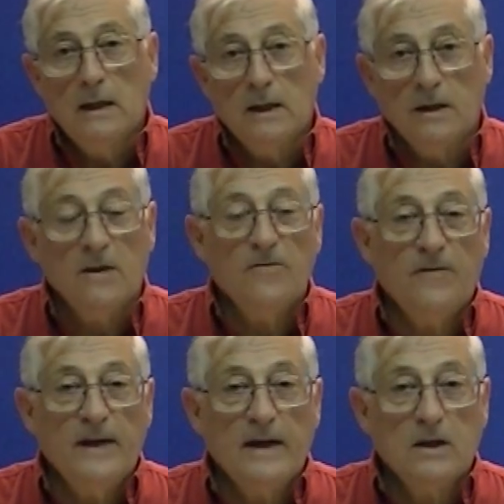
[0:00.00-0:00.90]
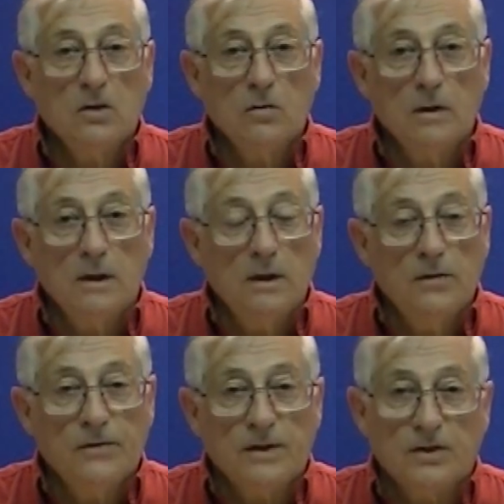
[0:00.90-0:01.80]
Another factor
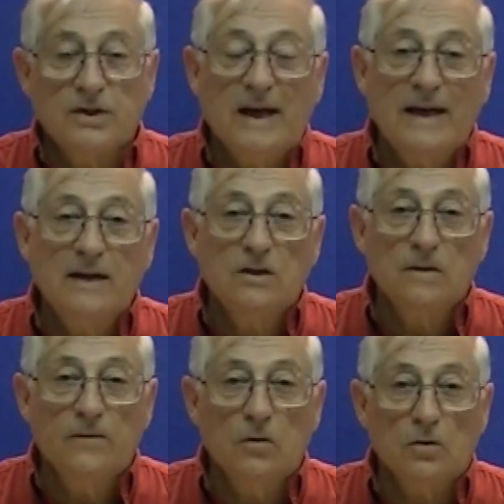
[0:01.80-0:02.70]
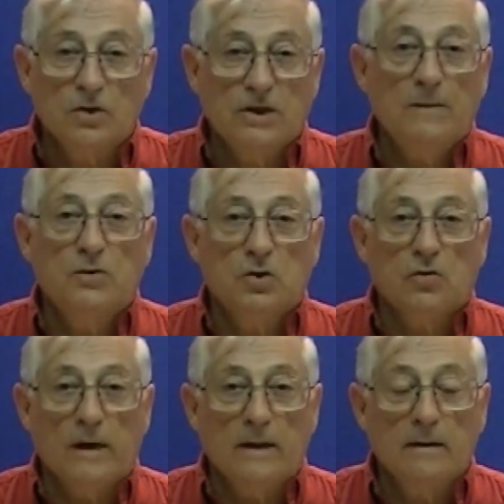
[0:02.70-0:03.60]
is the size of your
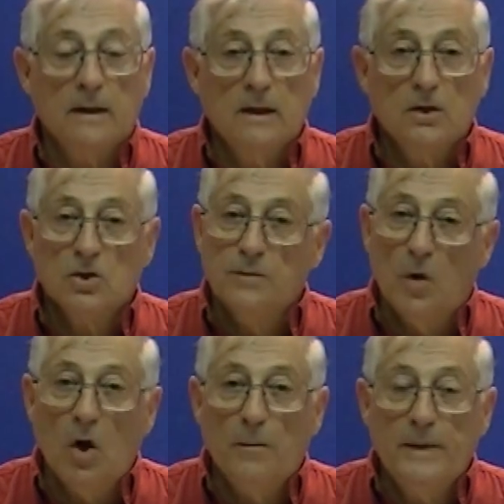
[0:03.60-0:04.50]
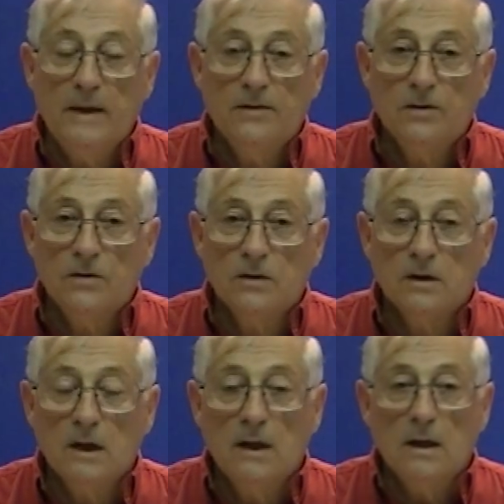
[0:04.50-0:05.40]
substrate. Small pieces
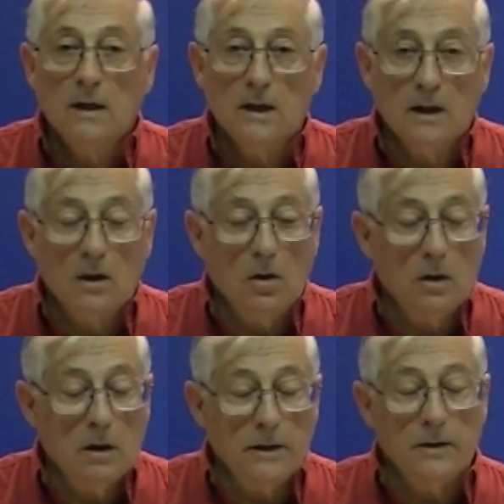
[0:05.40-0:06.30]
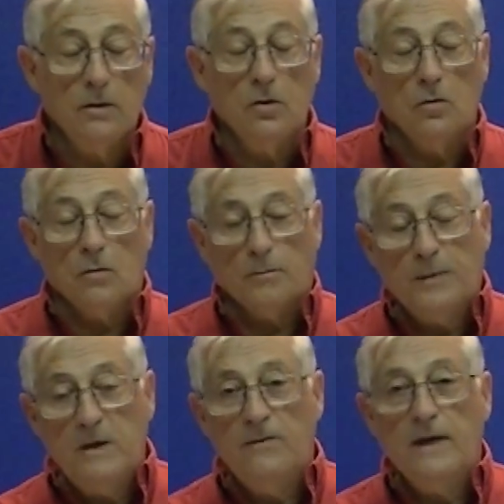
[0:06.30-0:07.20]
on your
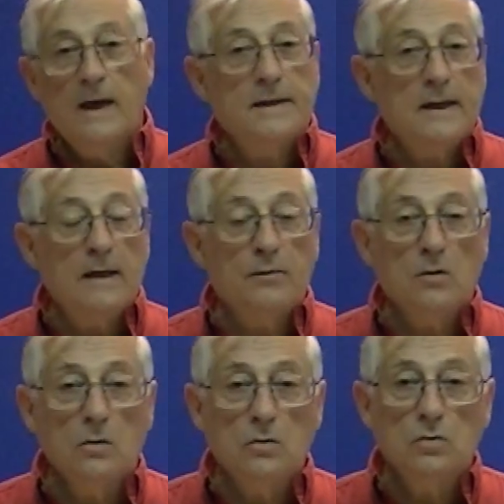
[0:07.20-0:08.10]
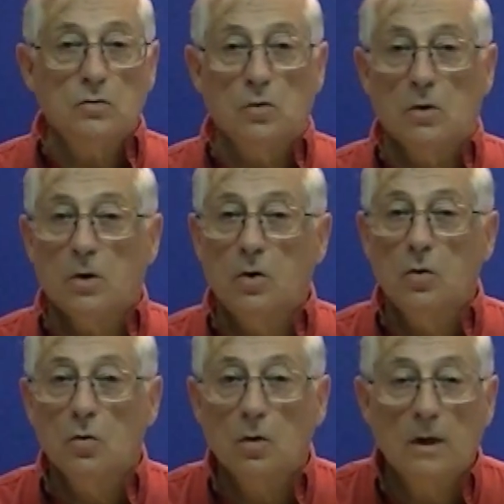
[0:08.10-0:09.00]
PVA type glue will
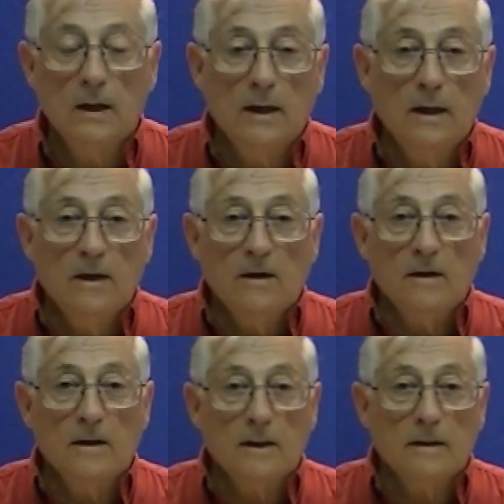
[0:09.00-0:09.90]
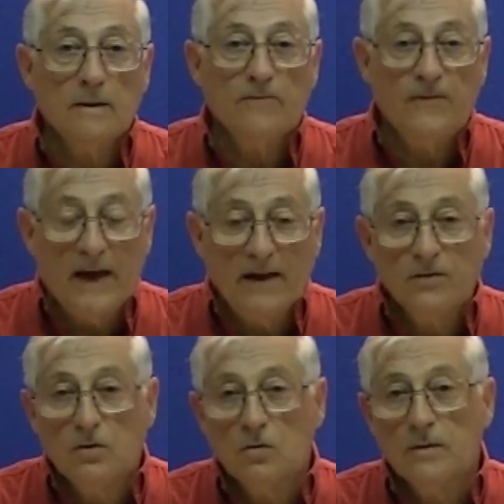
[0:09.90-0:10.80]
cure
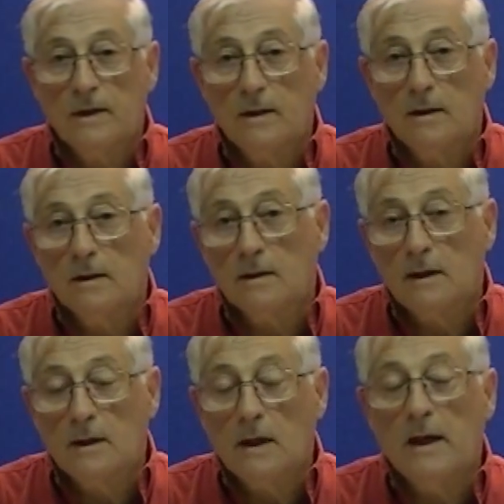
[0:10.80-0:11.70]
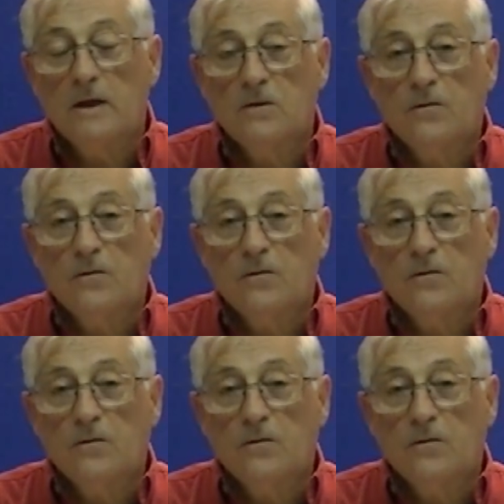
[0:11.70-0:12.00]
faster than a large